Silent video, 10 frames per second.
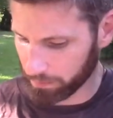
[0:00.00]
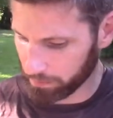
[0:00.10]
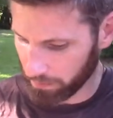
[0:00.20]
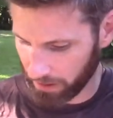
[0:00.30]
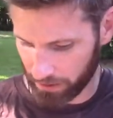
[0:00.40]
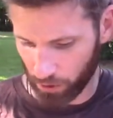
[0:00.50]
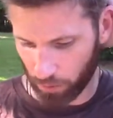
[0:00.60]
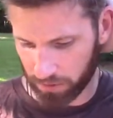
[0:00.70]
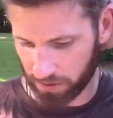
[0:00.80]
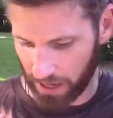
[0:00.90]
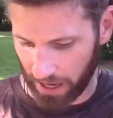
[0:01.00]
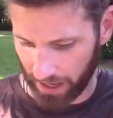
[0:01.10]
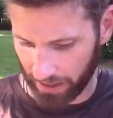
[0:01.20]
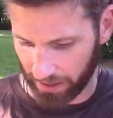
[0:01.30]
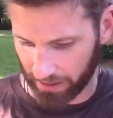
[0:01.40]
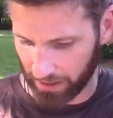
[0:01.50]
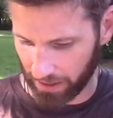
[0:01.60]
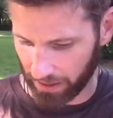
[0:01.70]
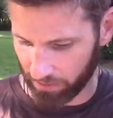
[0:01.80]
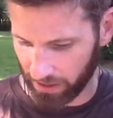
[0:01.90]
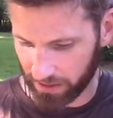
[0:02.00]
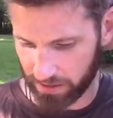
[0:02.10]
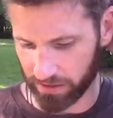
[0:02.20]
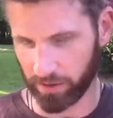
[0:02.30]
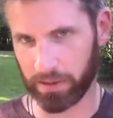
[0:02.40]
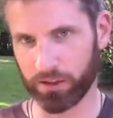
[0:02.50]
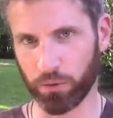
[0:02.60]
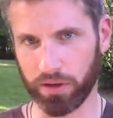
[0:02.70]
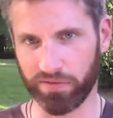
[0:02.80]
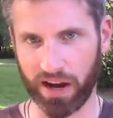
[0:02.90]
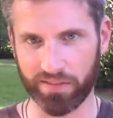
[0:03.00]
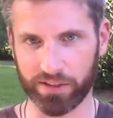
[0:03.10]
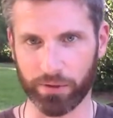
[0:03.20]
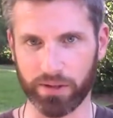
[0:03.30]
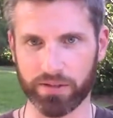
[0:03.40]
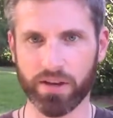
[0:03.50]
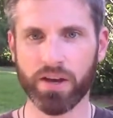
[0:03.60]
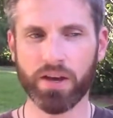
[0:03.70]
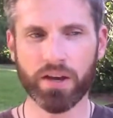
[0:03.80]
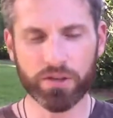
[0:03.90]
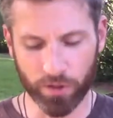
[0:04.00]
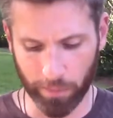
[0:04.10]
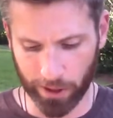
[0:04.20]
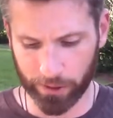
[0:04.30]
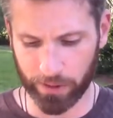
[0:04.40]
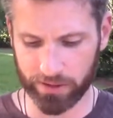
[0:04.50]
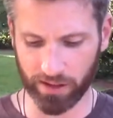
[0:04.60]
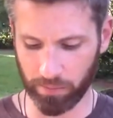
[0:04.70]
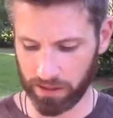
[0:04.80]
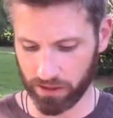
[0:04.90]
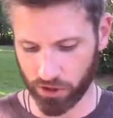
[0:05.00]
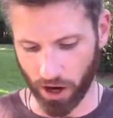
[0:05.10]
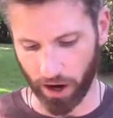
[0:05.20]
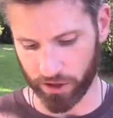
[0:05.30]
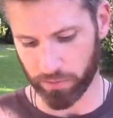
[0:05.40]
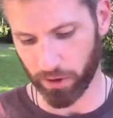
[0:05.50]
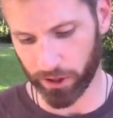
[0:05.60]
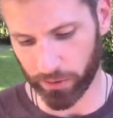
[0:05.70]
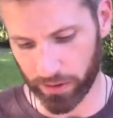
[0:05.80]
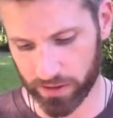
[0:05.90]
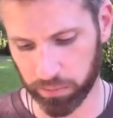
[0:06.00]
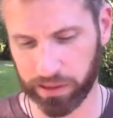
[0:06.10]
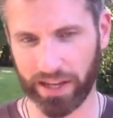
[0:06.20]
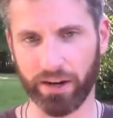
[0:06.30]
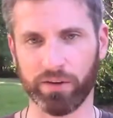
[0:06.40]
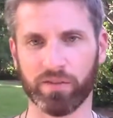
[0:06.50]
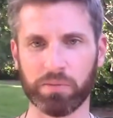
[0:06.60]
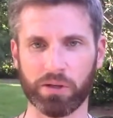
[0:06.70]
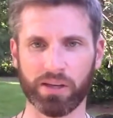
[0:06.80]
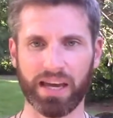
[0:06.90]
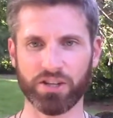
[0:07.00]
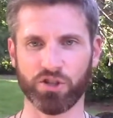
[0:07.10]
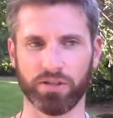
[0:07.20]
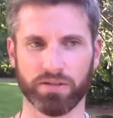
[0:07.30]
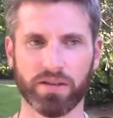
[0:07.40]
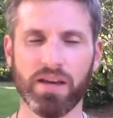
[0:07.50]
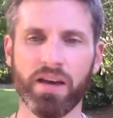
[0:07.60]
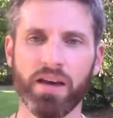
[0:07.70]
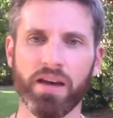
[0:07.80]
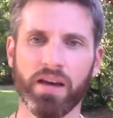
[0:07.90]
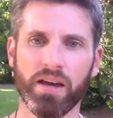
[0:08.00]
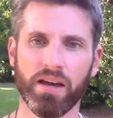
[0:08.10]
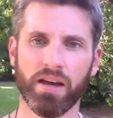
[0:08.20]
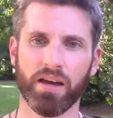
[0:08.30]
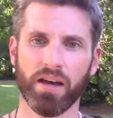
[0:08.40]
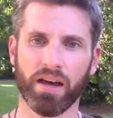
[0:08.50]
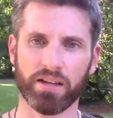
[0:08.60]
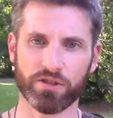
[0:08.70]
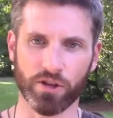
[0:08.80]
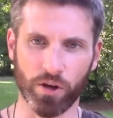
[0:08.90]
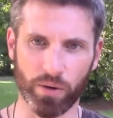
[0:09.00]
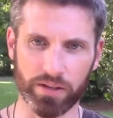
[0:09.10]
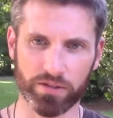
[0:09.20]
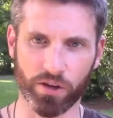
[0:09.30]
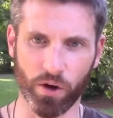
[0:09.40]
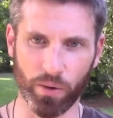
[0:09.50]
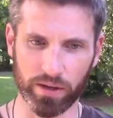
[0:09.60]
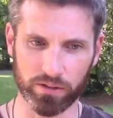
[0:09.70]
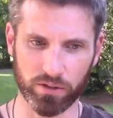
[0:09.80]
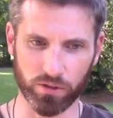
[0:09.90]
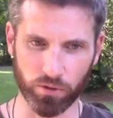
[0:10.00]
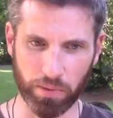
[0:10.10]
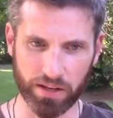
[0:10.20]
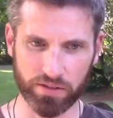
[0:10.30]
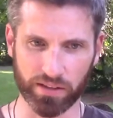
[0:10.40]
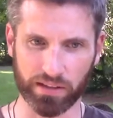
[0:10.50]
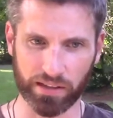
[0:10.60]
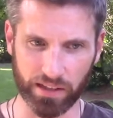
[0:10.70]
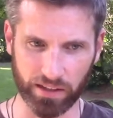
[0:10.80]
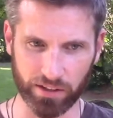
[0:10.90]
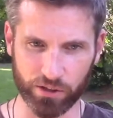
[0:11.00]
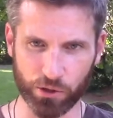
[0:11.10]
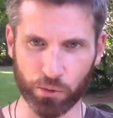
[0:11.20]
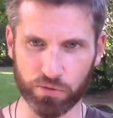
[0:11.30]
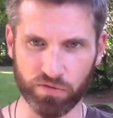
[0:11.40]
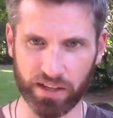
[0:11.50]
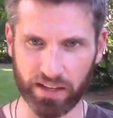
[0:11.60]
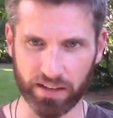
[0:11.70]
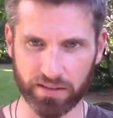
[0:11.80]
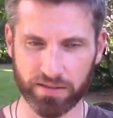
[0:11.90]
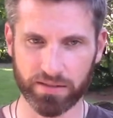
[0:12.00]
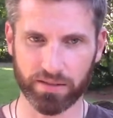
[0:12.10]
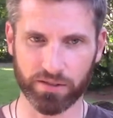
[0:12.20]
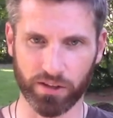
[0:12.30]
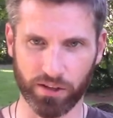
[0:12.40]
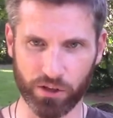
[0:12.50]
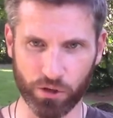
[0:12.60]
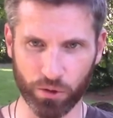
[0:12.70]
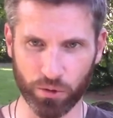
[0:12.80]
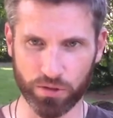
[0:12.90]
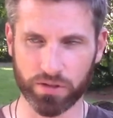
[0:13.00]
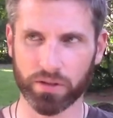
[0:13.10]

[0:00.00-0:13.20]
in its home sign, and then Venus is going to be at 25 degrees. So Mercury is going to be in charge. Mercury is the planet of communications. And so it's going to basically use Venus. It's going to use